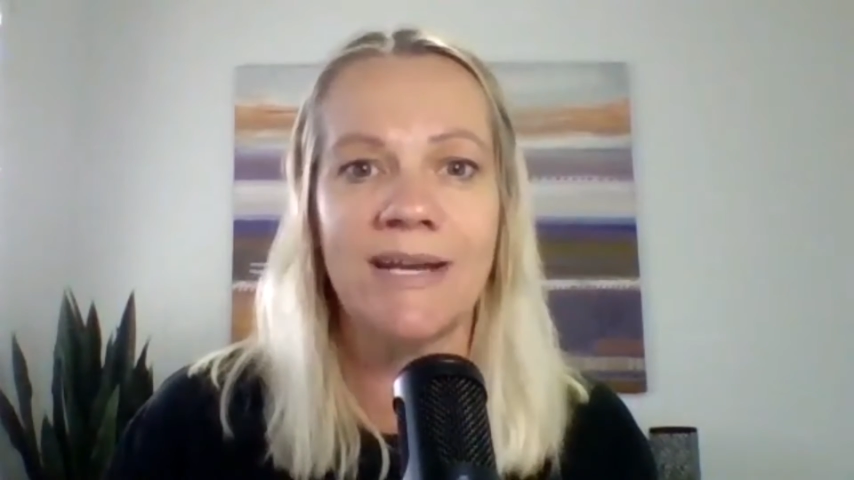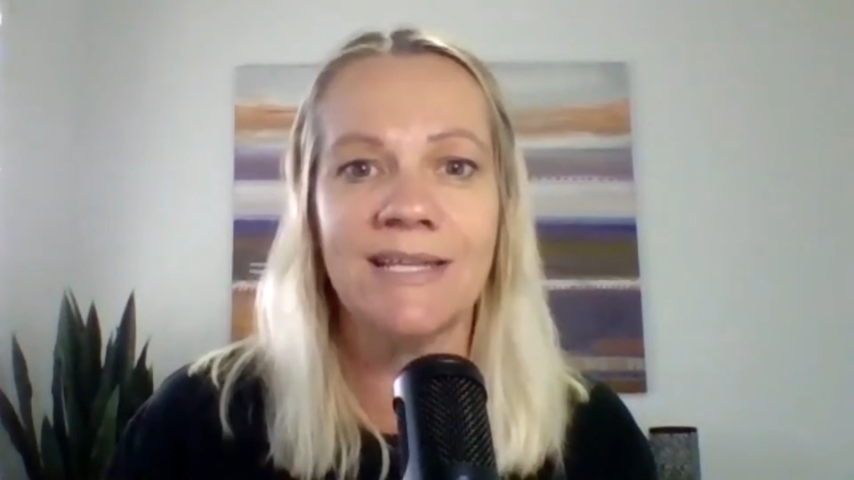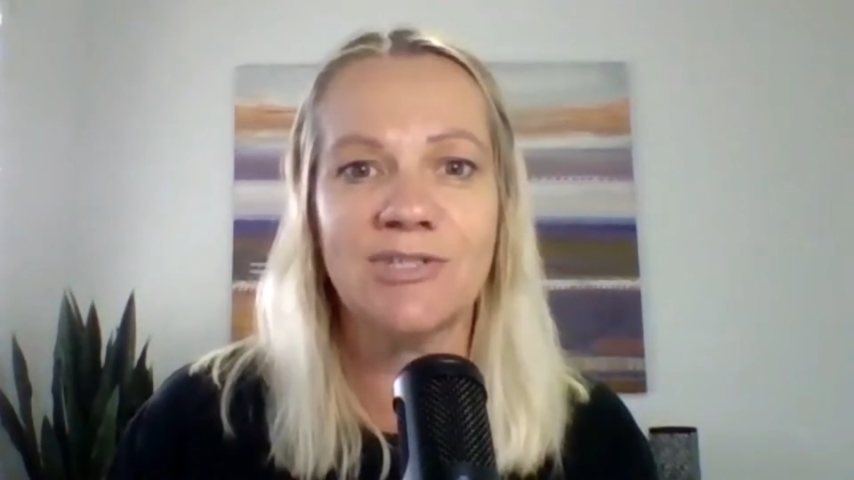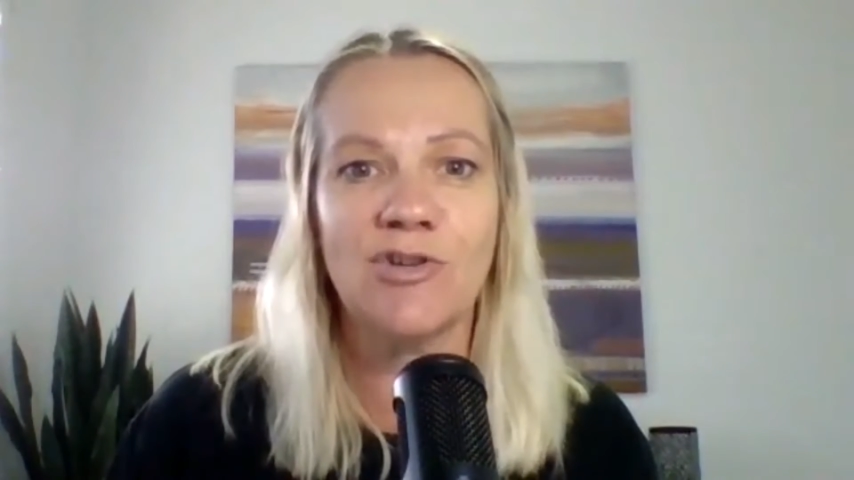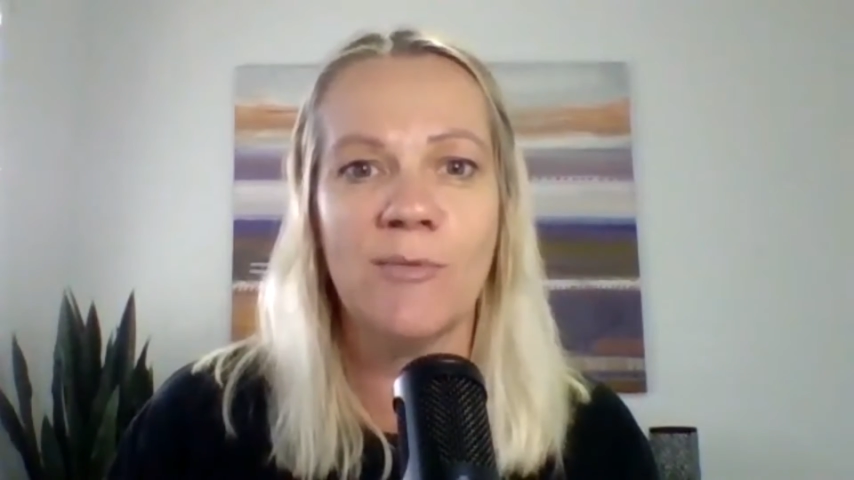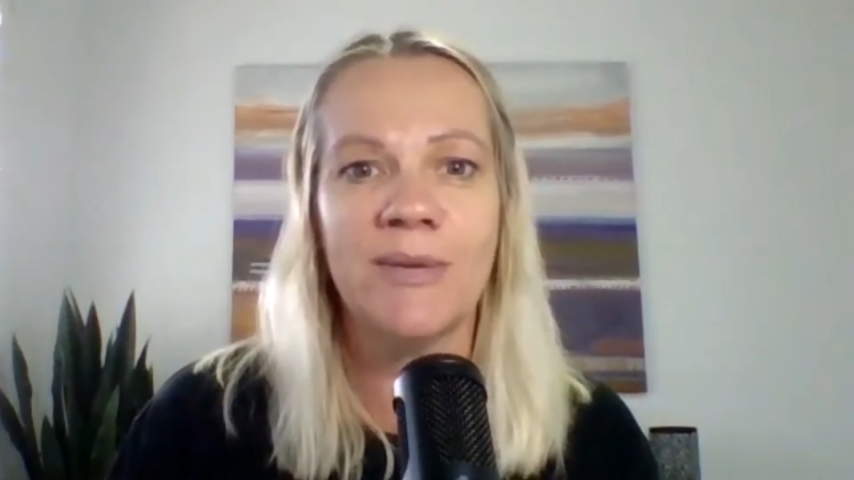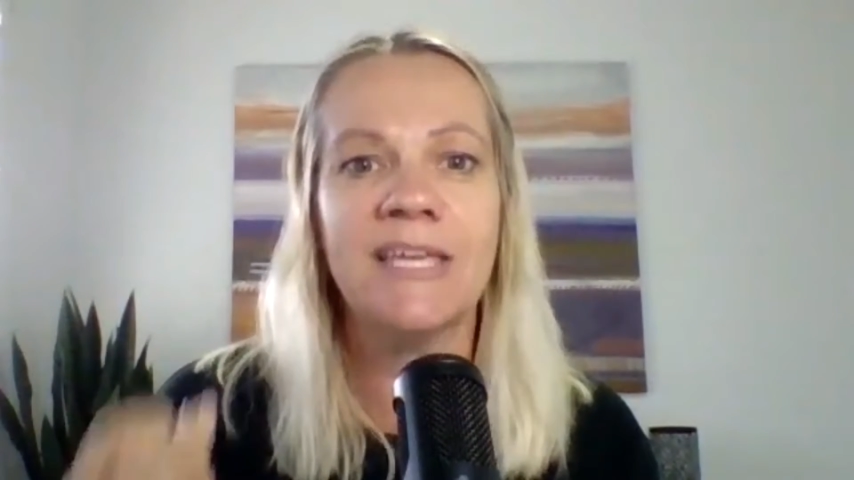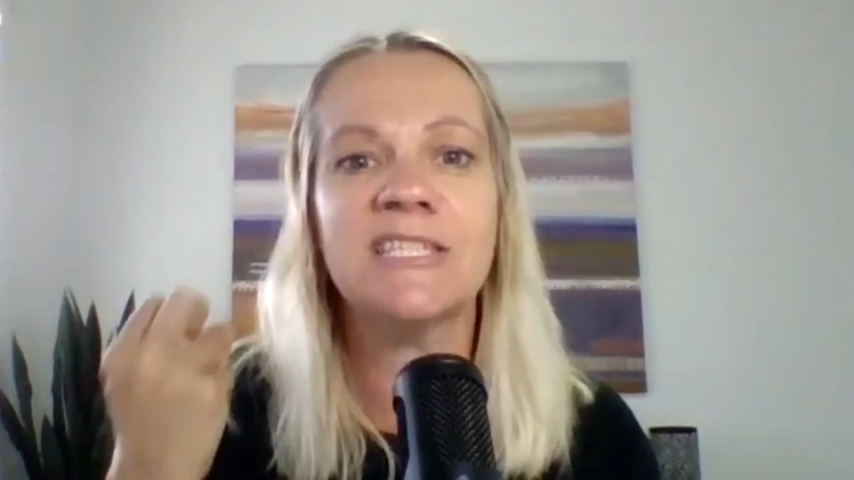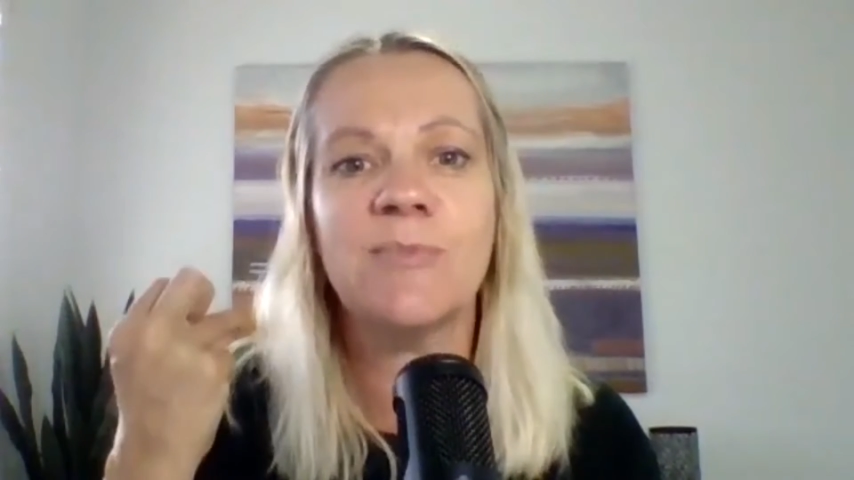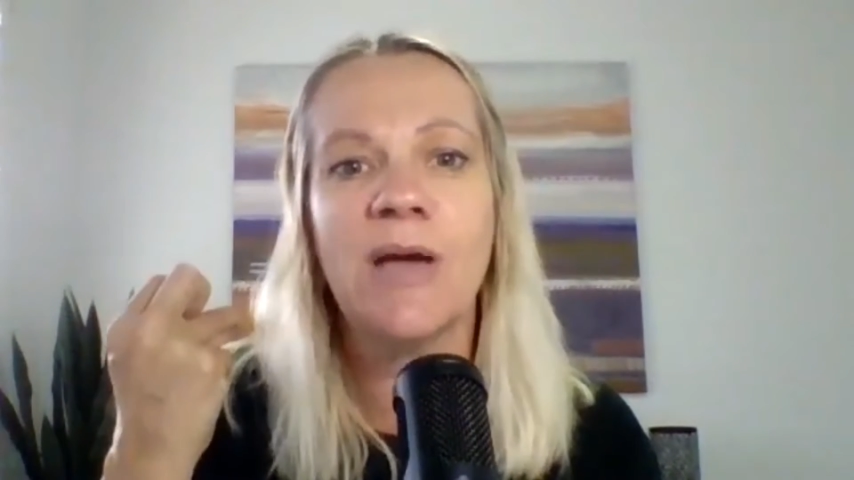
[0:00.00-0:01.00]
next time
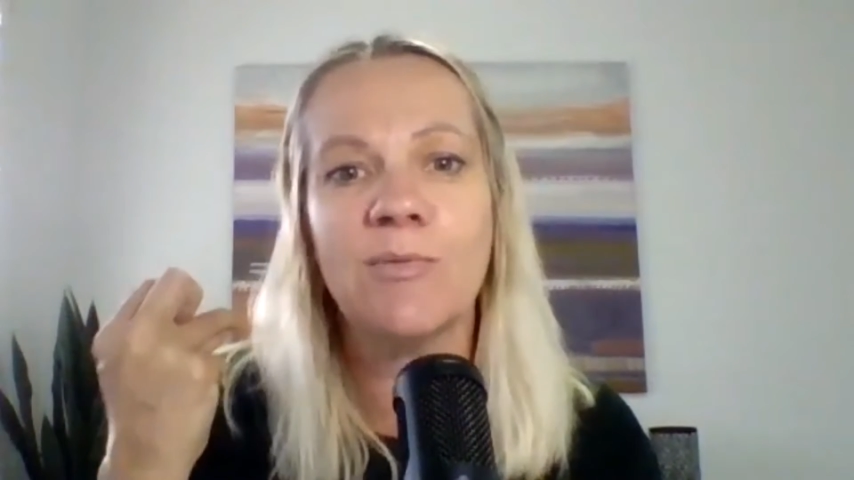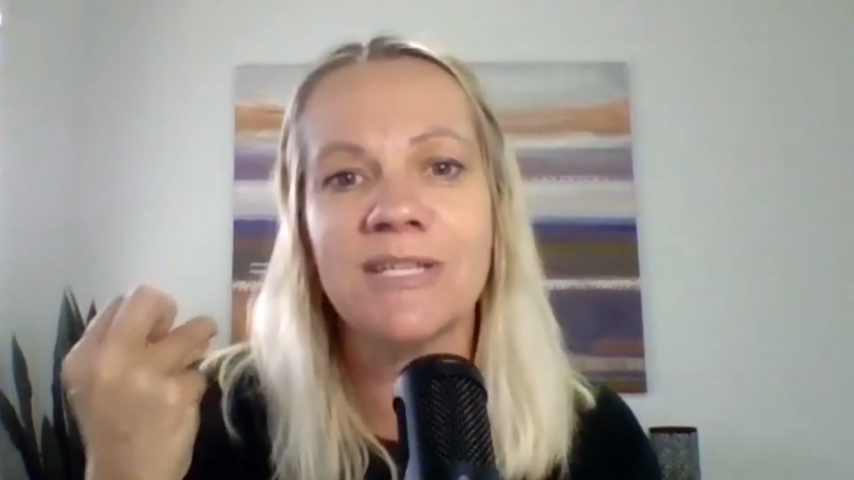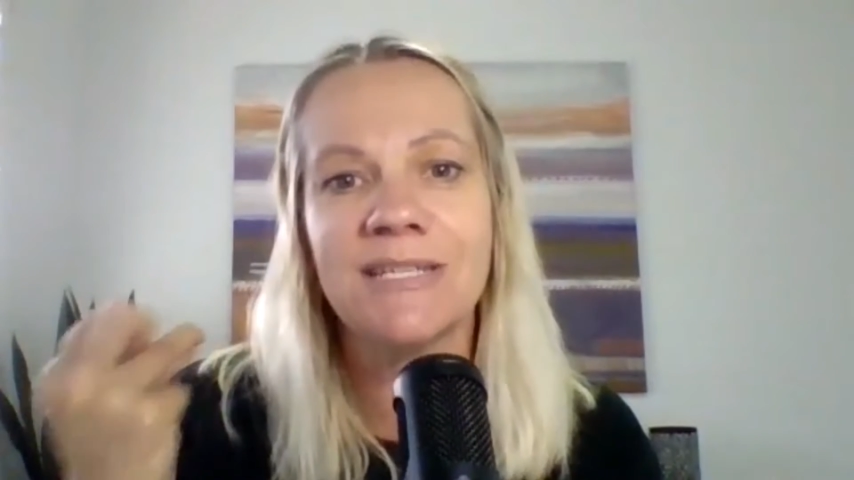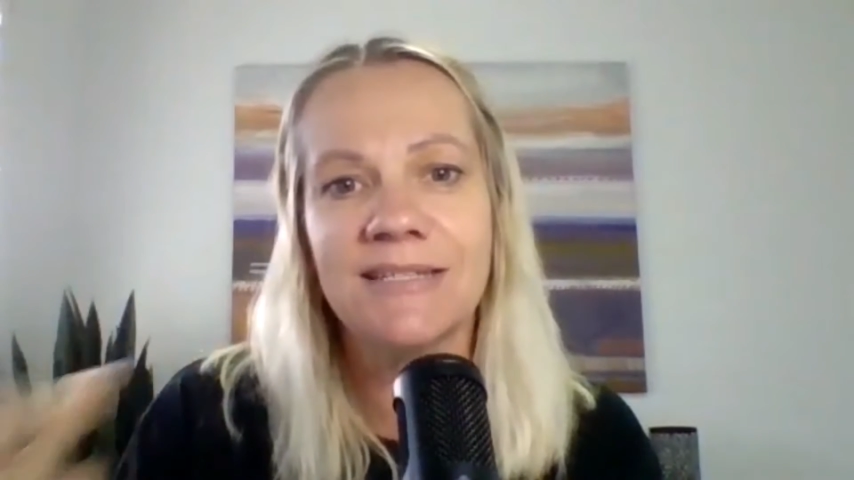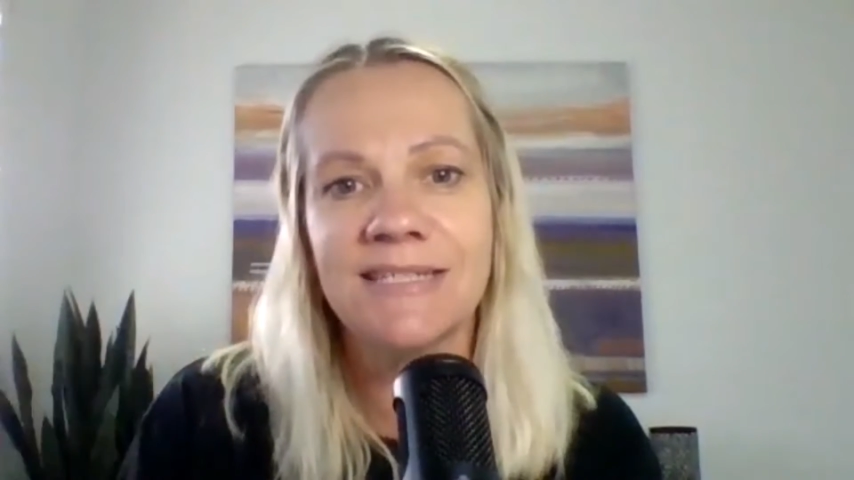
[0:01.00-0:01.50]
is to be able to